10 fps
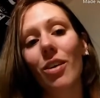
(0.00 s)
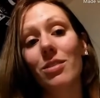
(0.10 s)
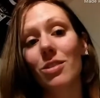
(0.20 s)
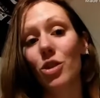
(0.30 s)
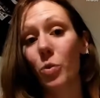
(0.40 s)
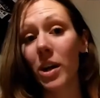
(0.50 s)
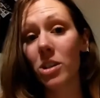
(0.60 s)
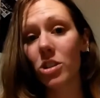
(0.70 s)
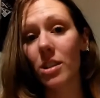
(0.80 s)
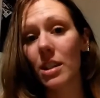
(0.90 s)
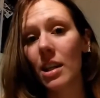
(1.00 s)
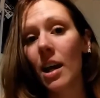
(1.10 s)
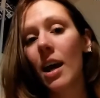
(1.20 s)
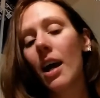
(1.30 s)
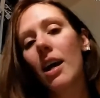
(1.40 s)
situation
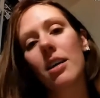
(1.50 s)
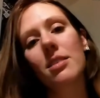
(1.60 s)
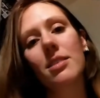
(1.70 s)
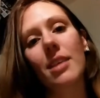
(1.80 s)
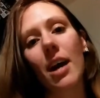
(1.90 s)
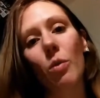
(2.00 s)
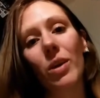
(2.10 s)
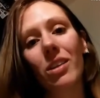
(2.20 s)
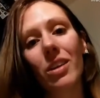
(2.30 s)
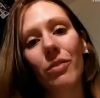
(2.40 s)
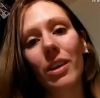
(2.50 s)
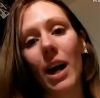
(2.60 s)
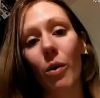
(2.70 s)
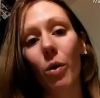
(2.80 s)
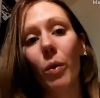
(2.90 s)
is that we live an
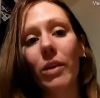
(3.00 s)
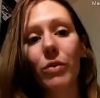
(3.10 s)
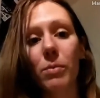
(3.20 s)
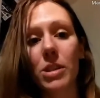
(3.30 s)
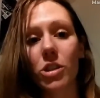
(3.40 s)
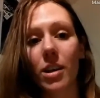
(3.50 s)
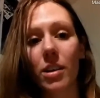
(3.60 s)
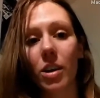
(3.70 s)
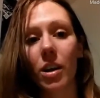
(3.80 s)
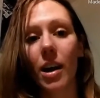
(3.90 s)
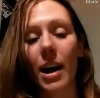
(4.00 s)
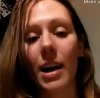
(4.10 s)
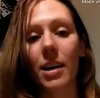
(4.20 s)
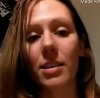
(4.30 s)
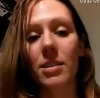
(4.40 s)
hour away from each other,
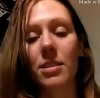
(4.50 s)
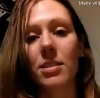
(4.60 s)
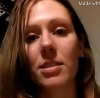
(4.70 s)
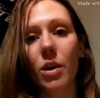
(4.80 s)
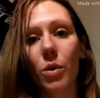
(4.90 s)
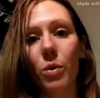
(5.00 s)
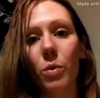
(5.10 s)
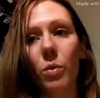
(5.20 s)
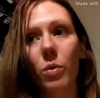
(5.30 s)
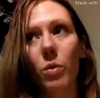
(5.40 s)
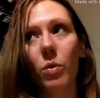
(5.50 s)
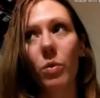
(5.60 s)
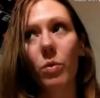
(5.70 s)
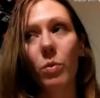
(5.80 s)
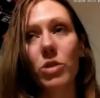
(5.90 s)
and so
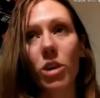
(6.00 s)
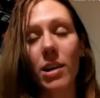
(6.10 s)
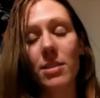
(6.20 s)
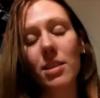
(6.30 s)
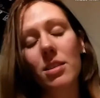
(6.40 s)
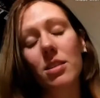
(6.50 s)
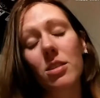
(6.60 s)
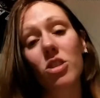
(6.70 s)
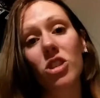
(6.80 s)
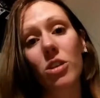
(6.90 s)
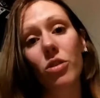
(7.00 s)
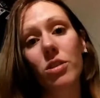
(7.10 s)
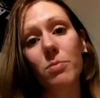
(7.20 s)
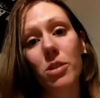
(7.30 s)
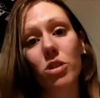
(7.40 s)
we try to see each other
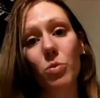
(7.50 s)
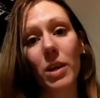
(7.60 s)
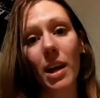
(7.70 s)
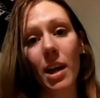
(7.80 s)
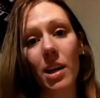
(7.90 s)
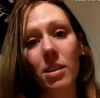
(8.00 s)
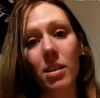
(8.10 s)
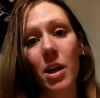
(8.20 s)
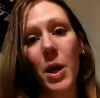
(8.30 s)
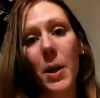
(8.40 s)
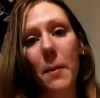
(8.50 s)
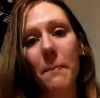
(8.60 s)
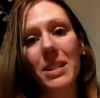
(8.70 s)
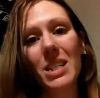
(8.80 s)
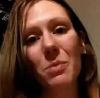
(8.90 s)
as much as we can,
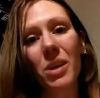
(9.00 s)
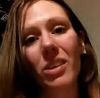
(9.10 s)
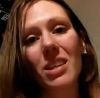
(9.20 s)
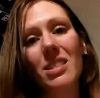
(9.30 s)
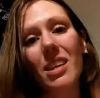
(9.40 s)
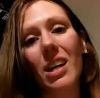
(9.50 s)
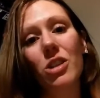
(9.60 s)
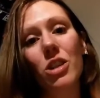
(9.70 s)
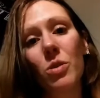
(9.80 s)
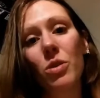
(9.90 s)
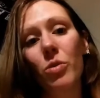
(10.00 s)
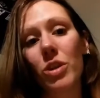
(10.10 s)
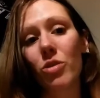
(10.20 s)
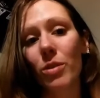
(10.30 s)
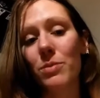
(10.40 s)
but typically it's like to 3
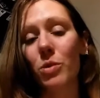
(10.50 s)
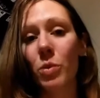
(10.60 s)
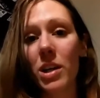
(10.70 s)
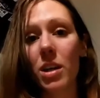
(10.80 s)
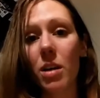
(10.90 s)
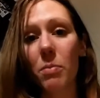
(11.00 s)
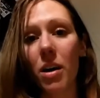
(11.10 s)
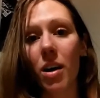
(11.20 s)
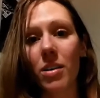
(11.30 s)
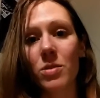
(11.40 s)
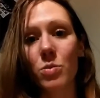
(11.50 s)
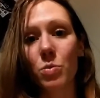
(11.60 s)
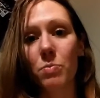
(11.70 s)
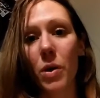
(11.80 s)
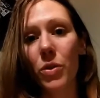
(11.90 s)
trips a week because
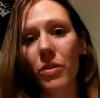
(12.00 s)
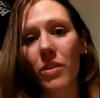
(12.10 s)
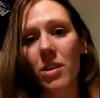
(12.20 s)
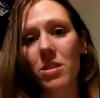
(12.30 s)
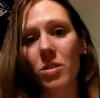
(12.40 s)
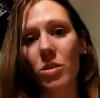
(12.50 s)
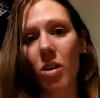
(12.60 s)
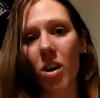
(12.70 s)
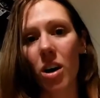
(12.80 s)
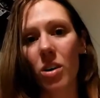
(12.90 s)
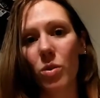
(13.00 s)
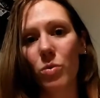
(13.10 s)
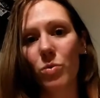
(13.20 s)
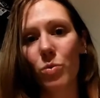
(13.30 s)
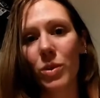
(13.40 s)
both of us are not
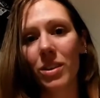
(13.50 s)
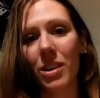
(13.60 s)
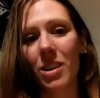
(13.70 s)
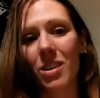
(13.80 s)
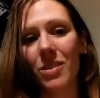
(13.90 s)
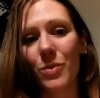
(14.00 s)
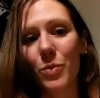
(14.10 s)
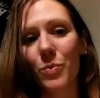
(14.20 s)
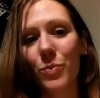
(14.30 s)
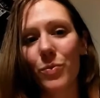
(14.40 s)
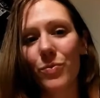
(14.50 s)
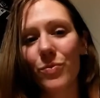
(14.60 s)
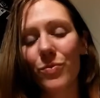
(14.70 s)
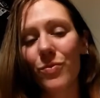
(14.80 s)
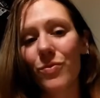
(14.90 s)
really
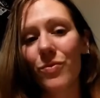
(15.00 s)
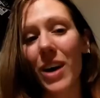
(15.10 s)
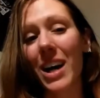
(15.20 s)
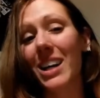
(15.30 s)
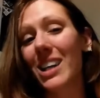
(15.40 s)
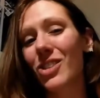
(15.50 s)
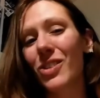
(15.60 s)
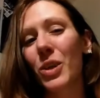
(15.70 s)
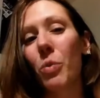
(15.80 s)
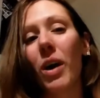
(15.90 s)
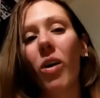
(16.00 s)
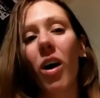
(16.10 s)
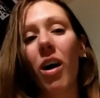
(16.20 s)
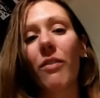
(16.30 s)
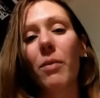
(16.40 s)
financially well
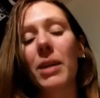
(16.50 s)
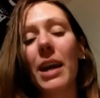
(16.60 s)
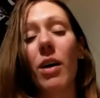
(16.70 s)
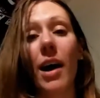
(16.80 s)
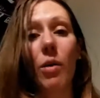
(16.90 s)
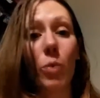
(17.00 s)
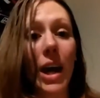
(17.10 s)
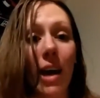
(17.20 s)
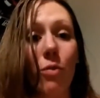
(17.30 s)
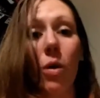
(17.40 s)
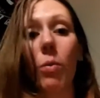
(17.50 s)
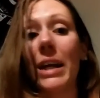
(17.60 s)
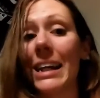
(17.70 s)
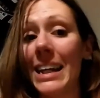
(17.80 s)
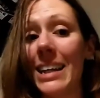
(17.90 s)
off. I mean, we have what we
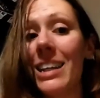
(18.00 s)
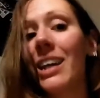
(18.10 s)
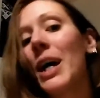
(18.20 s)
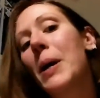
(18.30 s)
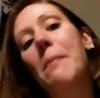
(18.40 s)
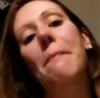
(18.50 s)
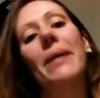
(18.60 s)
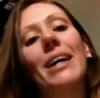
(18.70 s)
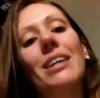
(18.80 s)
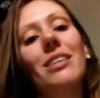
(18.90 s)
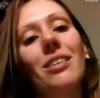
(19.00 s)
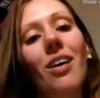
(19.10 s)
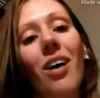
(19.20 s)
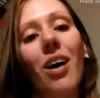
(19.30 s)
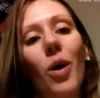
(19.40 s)
need, but
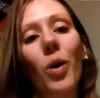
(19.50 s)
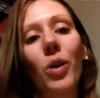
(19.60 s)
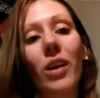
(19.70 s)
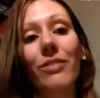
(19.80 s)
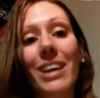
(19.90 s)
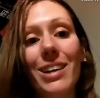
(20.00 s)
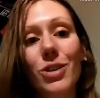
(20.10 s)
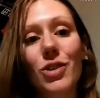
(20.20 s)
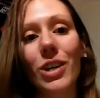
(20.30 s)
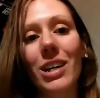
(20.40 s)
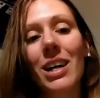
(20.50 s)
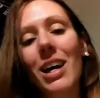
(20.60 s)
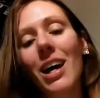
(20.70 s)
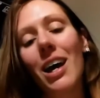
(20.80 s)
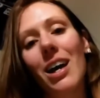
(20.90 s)
not a whole lot of extra,
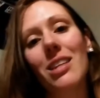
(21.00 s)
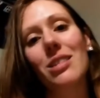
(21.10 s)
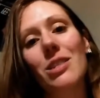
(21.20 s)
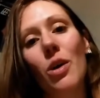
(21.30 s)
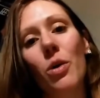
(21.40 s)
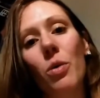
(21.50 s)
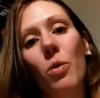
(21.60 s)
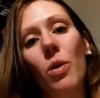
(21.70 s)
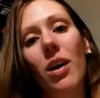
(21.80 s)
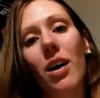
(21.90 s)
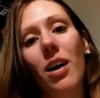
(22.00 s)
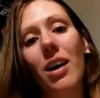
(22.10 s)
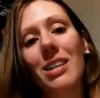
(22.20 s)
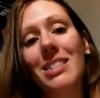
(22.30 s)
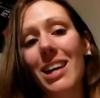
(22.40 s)
and so
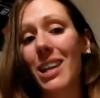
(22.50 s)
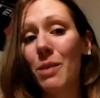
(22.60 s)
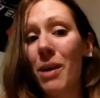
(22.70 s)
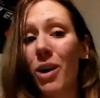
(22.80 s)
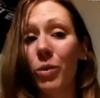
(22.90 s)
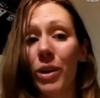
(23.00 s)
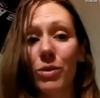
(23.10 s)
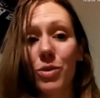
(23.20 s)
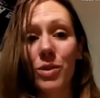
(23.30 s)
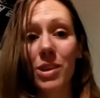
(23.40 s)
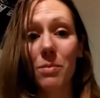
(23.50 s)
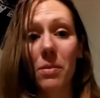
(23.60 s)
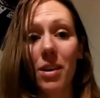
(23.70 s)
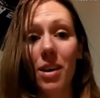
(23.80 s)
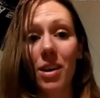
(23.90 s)
it's 80-mile round trip,
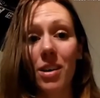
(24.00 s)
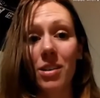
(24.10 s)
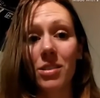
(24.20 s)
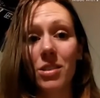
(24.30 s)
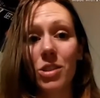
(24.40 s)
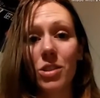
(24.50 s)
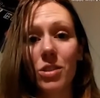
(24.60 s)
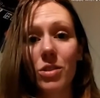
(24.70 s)
and